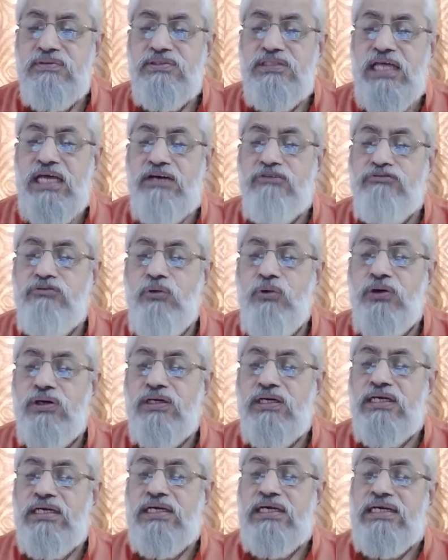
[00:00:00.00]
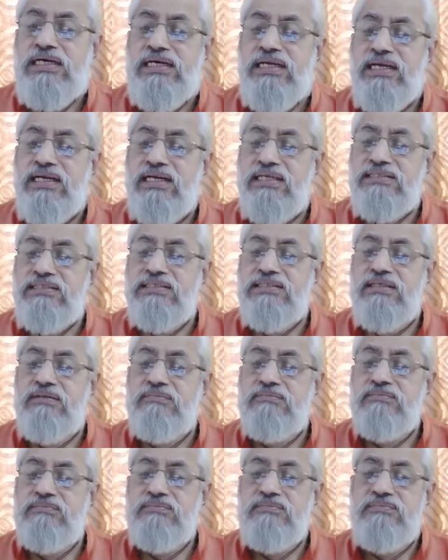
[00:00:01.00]
Therefore,
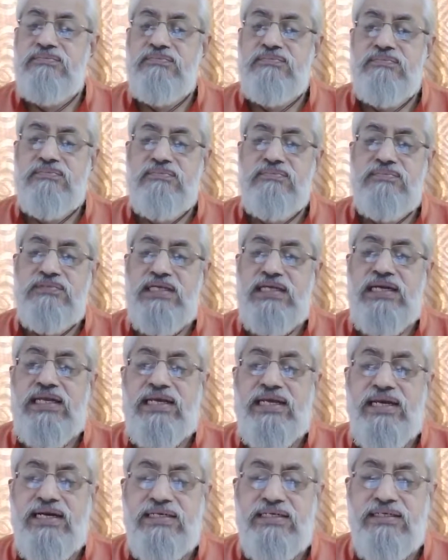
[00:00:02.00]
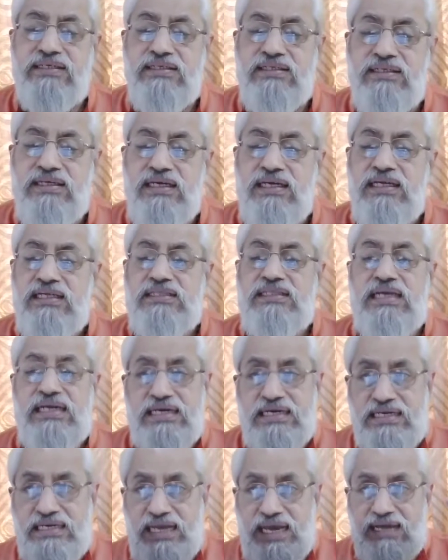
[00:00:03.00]
nirastam, negated.
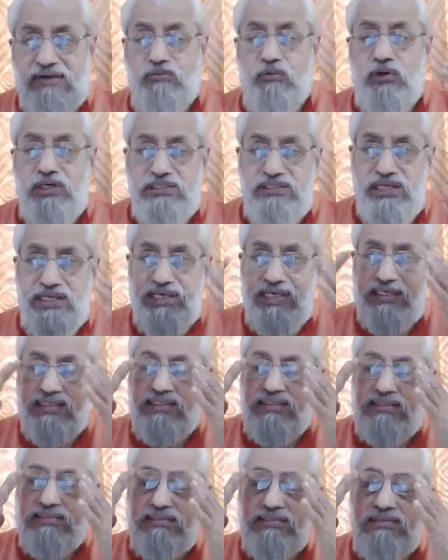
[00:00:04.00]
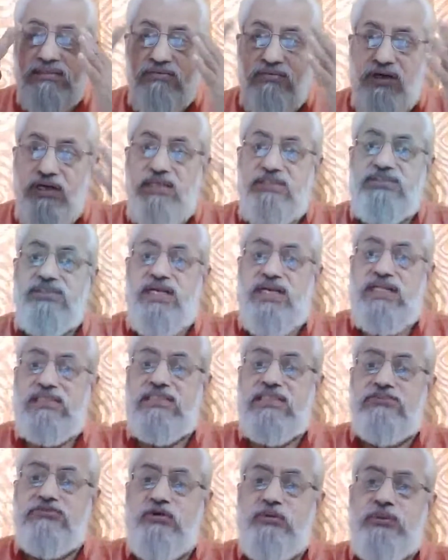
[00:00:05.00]
What is negated? The world still
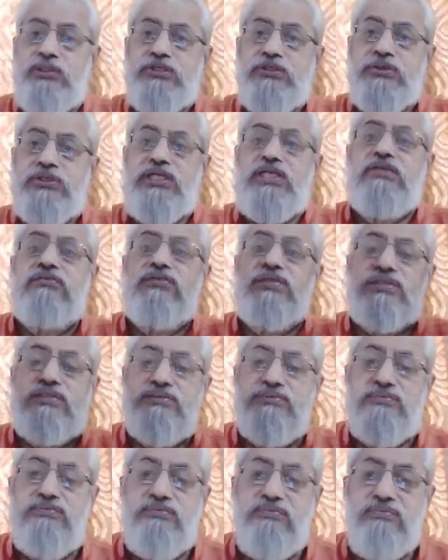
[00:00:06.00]
exists for me to deal with.